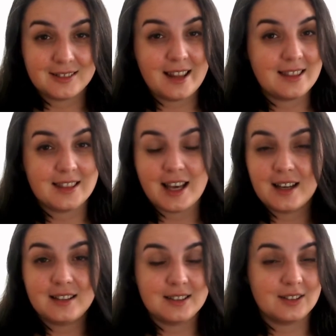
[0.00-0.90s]
And
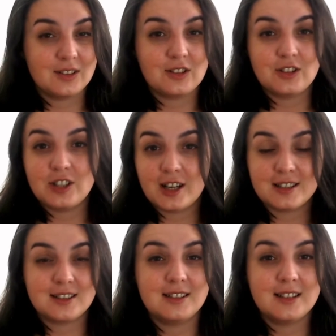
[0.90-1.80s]
that is
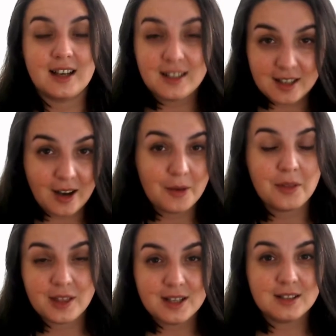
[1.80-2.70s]
just not
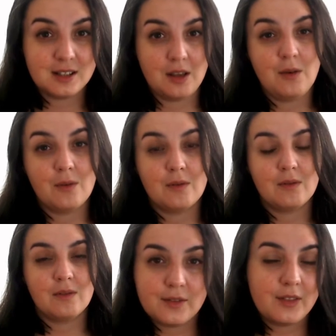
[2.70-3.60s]
how things go.
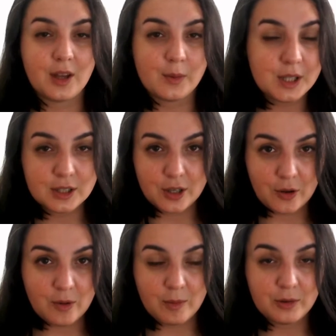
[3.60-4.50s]
If there is
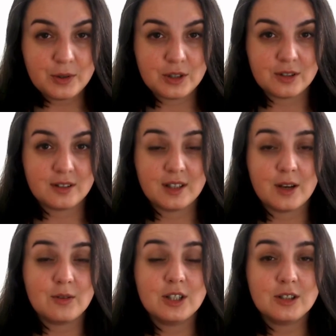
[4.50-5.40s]
no emotion,
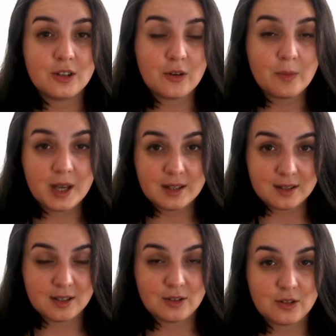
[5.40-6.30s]
there is no
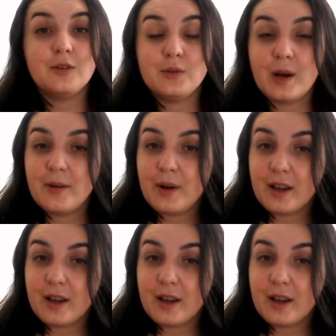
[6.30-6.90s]
message. So do I